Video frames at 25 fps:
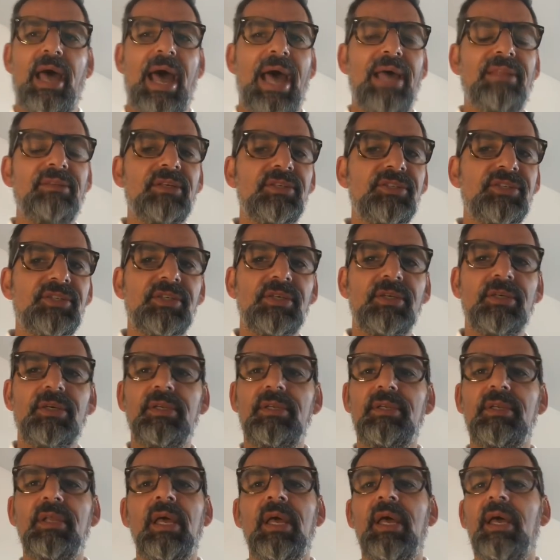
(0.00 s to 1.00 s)

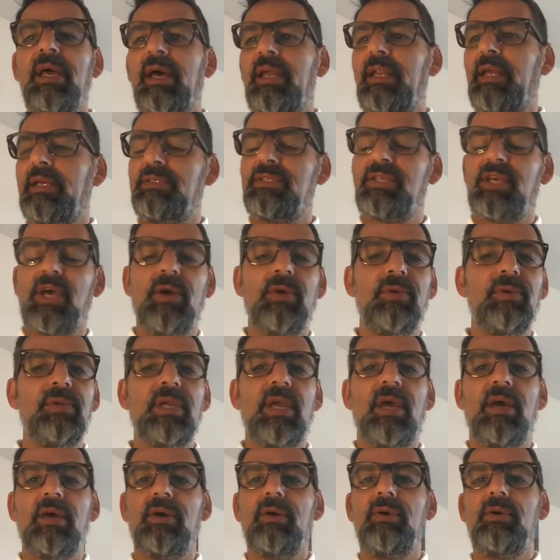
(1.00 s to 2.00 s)
Anderson and
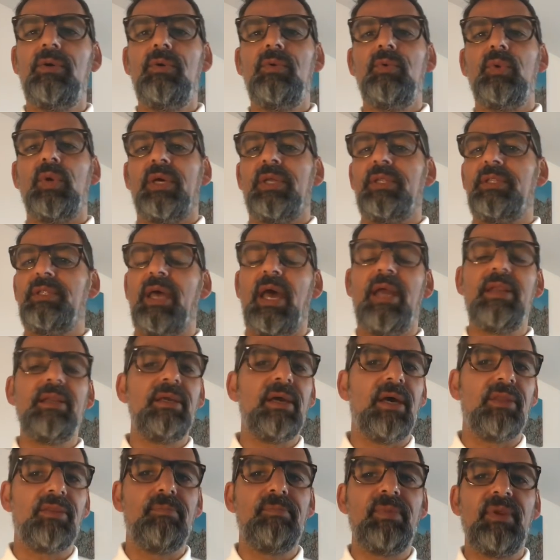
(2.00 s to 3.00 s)
Antonio and
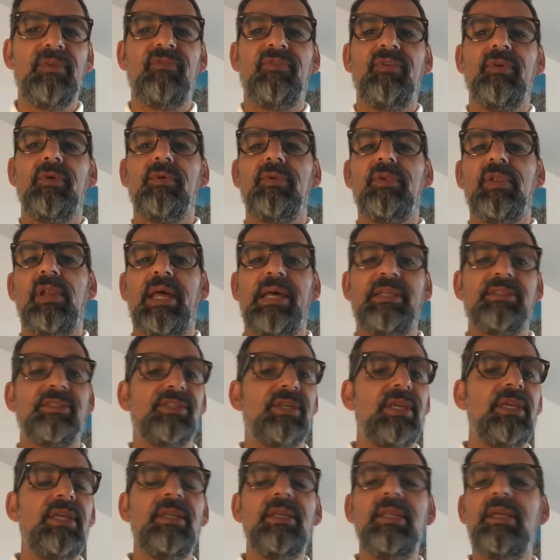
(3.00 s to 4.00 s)
any other midfielder,
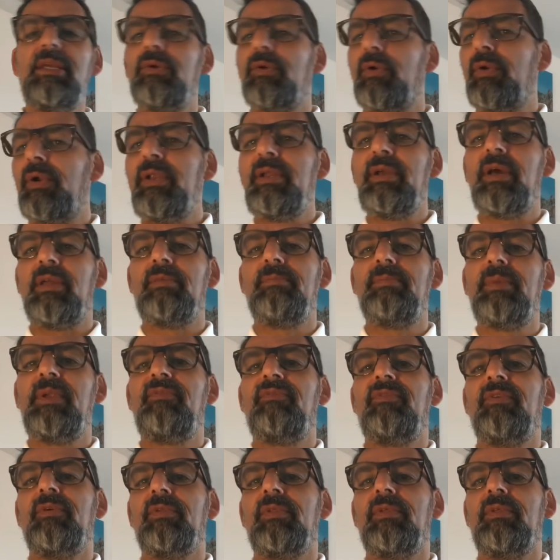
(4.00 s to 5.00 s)
Lanzini or any other
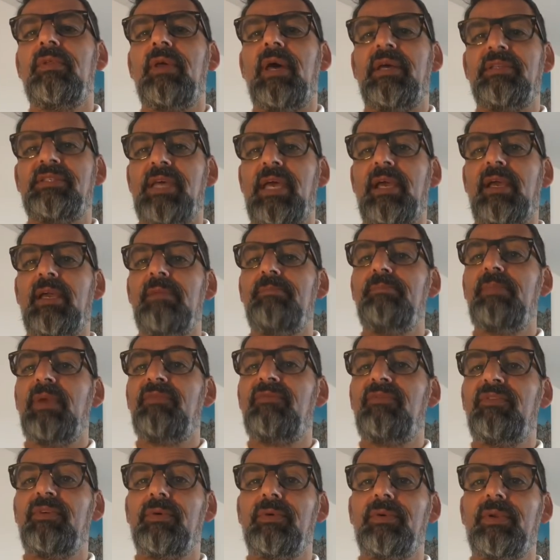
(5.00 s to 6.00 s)
midfielder, attacking
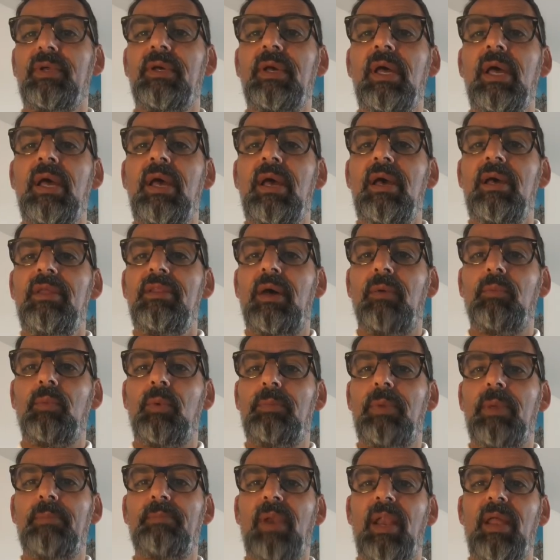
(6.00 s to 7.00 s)
midfielder that
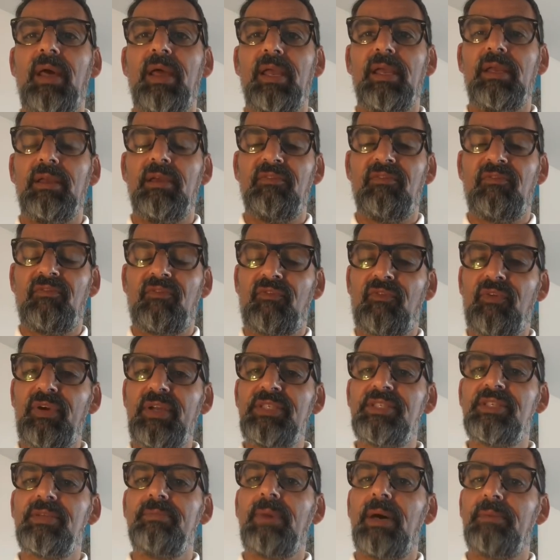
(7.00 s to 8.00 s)
will be playing. It
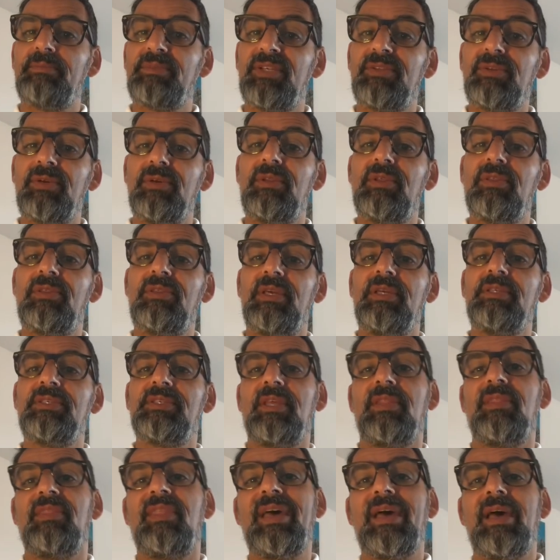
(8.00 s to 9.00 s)
frees them up to do the
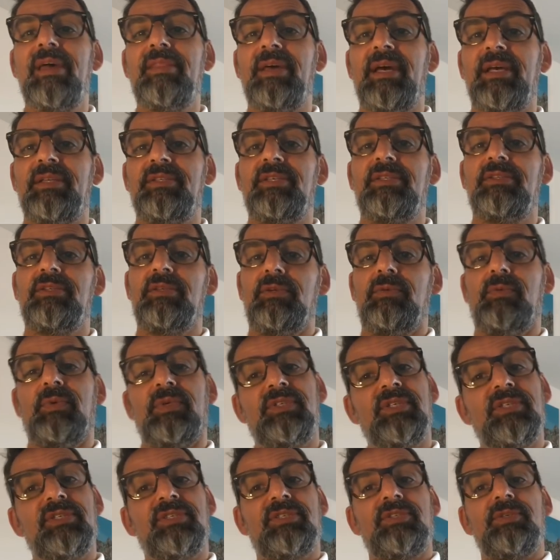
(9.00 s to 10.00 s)
things that they're there to do,
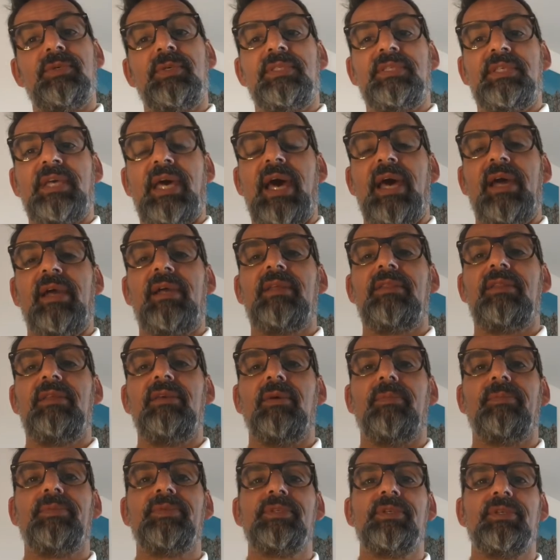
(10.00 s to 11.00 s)
which is to attack
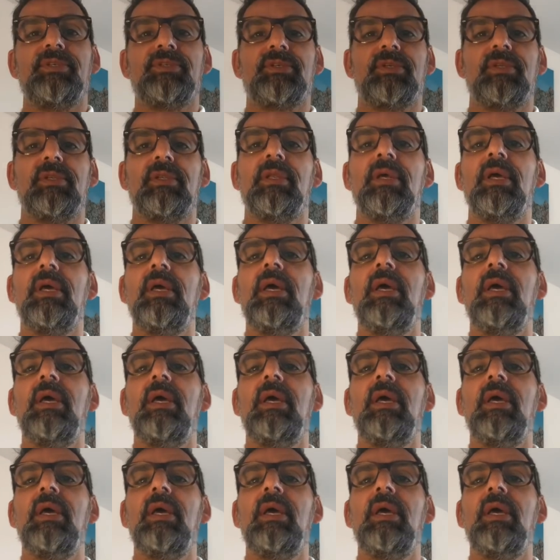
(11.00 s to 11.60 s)
the opposition.